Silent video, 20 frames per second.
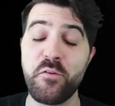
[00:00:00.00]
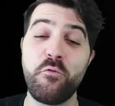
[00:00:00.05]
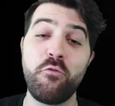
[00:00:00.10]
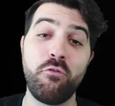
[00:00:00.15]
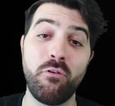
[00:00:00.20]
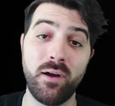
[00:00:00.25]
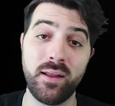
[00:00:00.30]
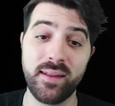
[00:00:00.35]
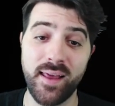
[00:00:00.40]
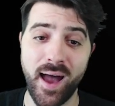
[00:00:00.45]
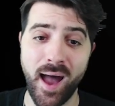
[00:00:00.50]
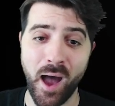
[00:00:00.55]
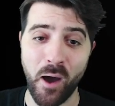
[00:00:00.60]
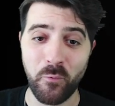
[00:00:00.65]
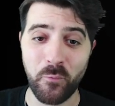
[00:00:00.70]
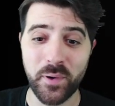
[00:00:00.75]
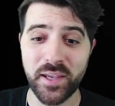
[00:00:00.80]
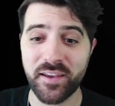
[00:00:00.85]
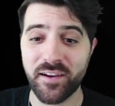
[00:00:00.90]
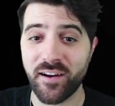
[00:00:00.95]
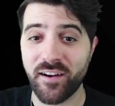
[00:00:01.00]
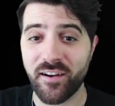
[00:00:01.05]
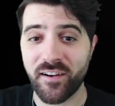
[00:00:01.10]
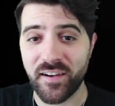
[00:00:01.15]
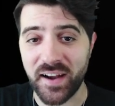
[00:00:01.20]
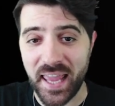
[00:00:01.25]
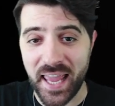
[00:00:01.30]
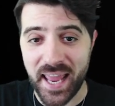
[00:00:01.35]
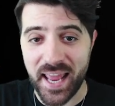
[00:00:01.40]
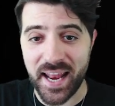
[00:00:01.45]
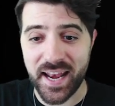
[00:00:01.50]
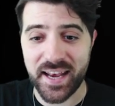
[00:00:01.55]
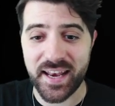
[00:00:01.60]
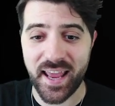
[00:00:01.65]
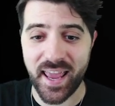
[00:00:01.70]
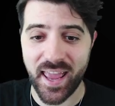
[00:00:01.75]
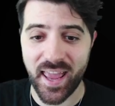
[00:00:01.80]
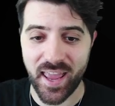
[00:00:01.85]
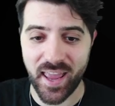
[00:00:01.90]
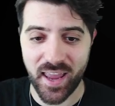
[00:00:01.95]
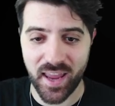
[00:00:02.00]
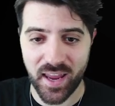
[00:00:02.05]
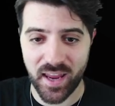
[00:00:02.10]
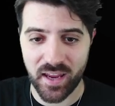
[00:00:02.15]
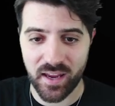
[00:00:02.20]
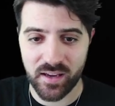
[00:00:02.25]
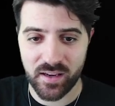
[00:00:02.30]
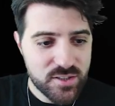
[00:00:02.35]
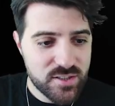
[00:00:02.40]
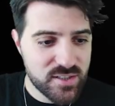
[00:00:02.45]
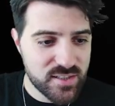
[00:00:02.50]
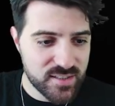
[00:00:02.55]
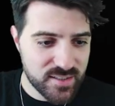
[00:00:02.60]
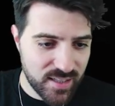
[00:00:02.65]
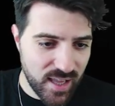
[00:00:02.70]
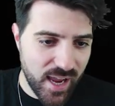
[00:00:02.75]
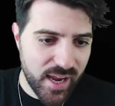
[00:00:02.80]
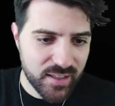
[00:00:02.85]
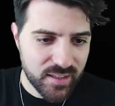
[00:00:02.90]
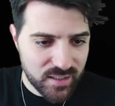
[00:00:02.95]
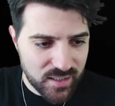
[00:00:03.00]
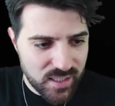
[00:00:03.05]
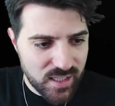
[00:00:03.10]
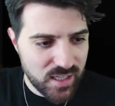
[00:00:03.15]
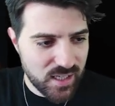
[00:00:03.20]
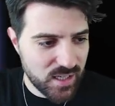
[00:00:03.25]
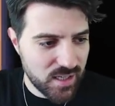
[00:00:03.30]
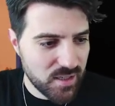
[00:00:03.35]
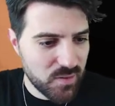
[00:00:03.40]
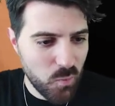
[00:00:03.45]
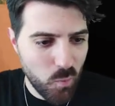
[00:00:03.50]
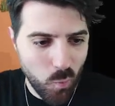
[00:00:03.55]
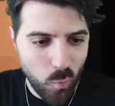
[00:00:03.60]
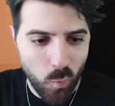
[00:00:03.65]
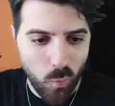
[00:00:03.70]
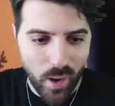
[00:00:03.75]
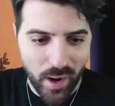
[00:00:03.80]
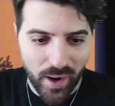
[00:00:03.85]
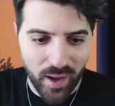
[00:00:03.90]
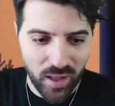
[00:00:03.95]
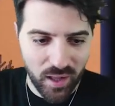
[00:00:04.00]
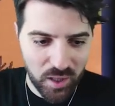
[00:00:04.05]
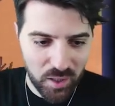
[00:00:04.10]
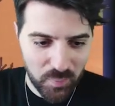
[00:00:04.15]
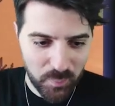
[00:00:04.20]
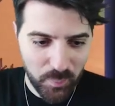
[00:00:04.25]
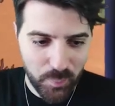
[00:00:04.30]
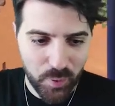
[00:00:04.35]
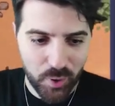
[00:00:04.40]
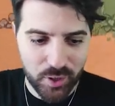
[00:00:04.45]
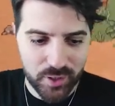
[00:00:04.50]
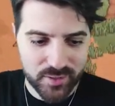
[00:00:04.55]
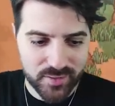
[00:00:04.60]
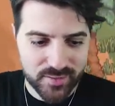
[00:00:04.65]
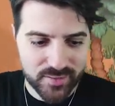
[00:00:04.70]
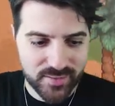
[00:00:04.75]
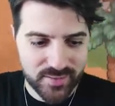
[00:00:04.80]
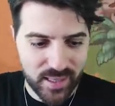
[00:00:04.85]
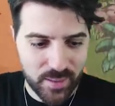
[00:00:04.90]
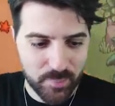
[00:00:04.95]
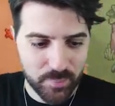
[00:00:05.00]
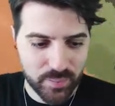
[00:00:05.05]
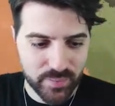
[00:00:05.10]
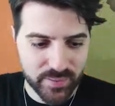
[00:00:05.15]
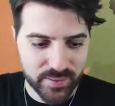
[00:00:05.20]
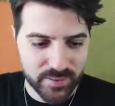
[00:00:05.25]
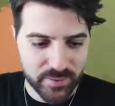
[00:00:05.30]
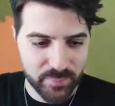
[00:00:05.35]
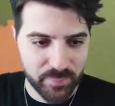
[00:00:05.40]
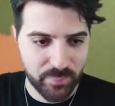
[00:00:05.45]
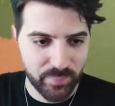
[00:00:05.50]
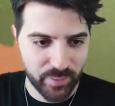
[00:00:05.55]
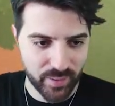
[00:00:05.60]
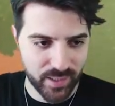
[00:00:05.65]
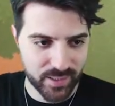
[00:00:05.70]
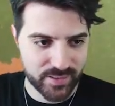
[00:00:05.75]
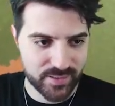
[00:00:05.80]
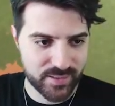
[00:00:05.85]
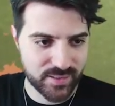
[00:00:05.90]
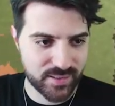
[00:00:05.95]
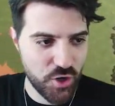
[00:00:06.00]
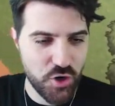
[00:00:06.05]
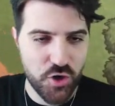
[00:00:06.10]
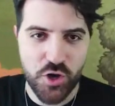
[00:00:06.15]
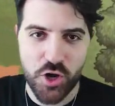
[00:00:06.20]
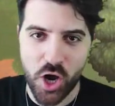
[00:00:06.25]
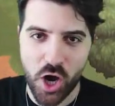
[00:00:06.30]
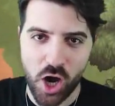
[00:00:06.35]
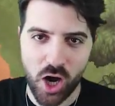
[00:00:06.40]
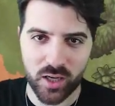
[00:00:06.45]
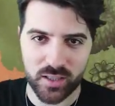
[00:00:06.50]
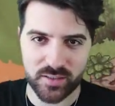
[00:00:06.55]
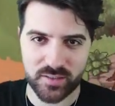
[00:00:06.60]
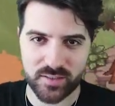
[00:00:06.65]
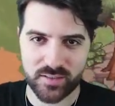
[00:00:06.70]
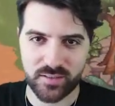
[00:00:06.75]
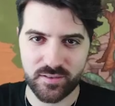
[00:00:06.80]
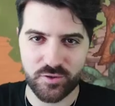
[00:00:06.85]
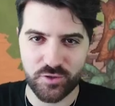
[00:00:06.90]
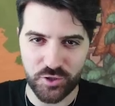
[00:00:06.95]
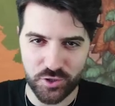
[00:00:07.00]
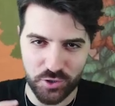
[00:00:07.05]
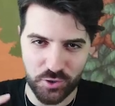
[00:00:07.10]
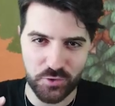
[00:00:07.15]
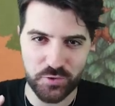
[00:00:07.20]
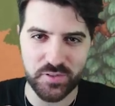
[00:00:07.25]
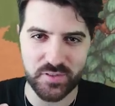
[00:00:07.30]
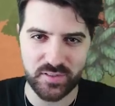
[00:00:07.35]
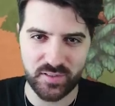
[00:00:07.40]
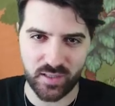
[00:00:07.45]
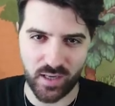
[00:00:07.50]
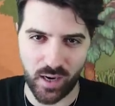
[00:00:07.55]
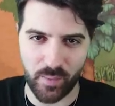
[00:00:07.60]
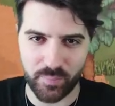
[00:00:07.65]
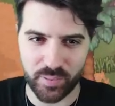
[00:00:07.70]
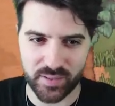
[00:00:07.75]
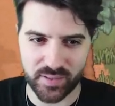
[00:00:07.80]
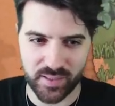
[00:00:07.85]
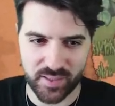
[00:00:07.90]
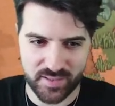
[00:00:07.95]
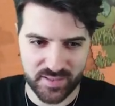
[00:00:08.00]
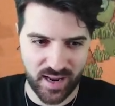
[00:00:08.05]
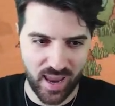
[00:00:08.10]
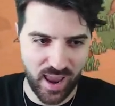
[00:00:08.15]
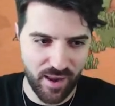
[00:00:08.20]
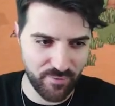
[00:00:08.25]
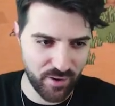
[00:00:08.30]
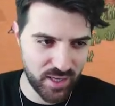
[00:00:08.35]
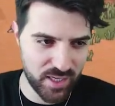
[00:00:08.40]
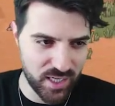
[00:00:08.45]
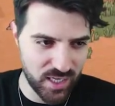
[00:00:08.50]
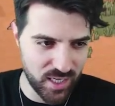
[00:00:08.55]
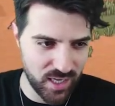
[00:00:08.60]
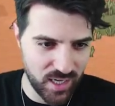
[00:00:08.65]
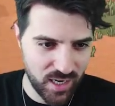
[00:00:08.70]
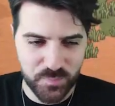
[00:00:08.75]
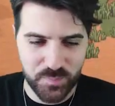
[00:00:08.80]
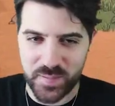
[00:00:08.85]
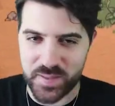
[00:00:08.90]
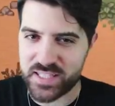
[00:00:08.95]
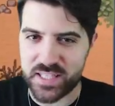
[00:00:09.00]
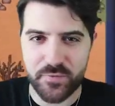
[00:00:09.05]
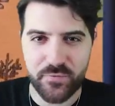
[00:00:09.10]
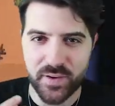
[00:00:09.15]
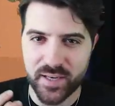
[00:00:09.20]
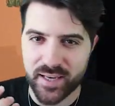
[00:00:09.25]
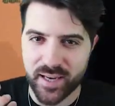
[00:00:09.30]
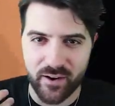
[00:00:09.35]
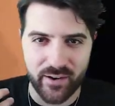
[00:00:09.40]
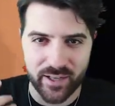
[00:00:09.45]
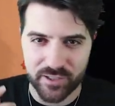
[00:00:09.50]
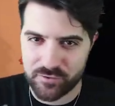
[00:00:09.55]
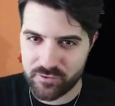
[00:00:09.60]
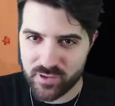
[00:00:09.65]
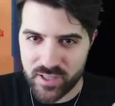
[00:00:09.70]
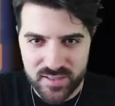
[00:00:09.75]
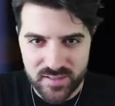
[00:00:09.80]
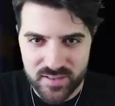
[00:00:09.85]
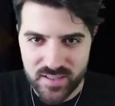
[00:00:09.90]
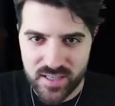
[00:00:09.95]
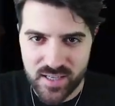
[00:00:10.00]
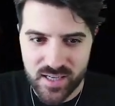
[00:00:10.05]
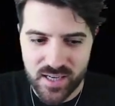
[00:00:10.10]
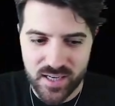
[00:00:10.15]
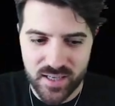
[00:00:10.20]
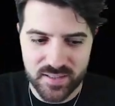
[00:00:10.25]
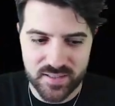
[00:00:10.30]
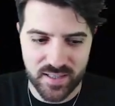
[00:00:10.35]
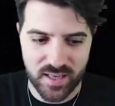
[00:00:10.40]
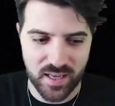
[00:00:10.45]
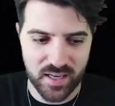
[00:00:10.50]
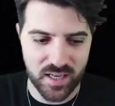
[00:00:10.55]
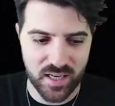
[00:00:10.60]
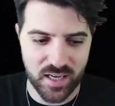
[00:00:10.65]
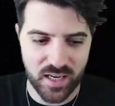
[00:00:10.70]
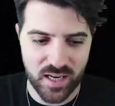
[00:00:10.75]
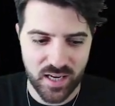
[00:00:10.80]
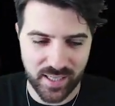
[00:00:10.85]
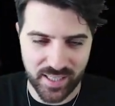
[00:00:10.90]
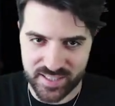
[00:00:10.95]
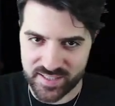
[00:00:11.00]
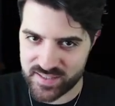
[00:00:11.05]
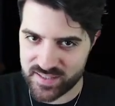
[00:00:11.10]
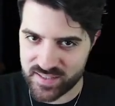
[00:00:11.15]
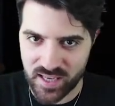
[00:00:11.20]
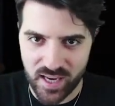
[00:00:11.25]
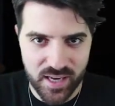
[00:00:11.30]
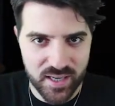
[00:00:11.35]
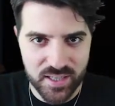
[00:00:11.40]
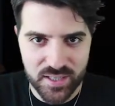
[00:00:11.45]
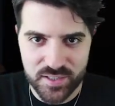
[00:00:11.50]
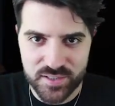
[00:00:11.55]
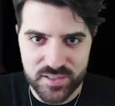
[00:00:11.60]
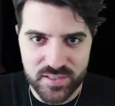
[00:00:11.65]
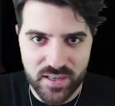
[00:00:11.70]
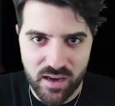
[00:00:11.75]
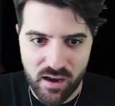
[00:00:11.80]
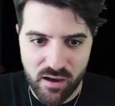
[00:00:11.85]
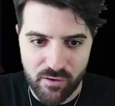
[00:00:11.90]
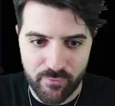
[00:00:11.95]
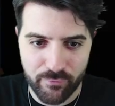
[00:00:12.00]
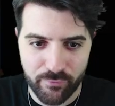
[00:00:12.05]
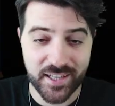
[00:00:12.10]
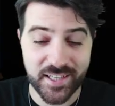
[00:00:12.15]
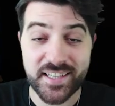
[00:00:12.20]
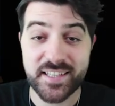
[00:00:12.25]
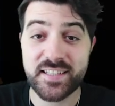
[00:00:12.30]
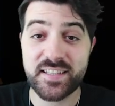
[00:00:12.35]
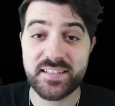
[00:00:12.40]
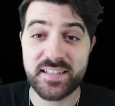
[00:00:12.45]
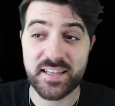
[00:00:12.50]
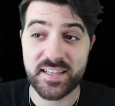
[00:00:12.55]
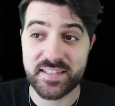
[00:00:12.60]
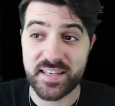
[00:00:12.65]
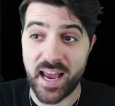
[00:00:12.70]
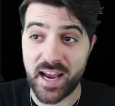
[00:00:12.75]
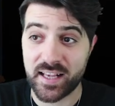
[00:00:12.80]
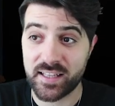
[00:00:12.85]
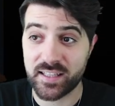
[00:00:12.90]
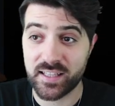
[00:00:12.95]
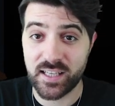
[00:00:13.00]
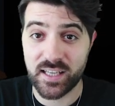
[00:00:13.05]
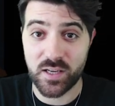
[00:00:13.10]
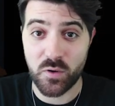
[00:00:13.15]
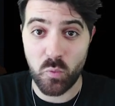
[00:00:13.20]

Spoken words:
voila, we are in a slightly well put template, but not juiced up. It doesn't have any specific characteristics, any exciting stuff. And this is exactly